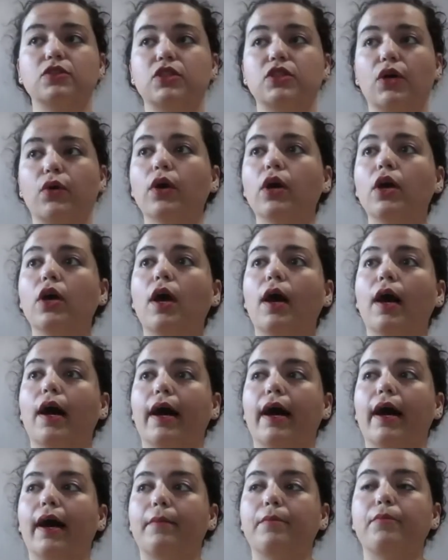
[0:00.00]
So
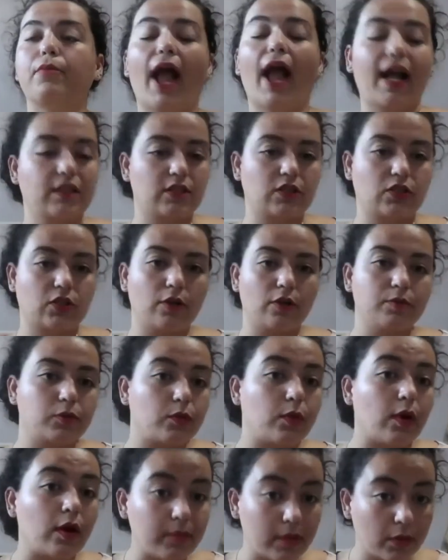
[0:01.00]
practice groups
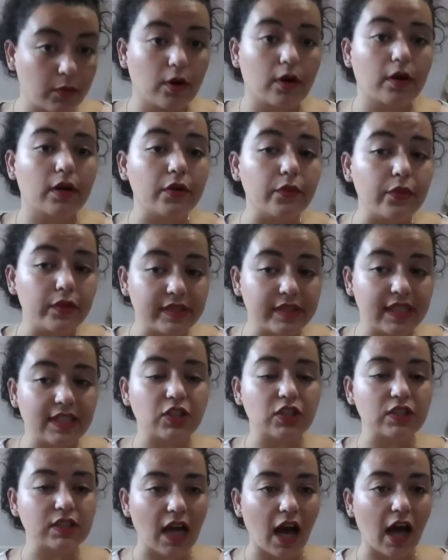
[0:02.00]
will be working with
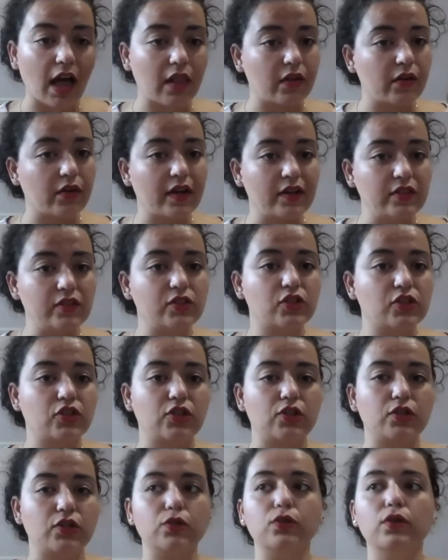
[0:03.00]
Teaching Tolerance
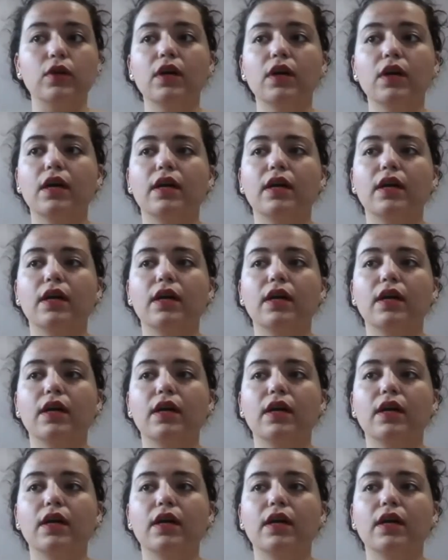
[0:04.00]
to,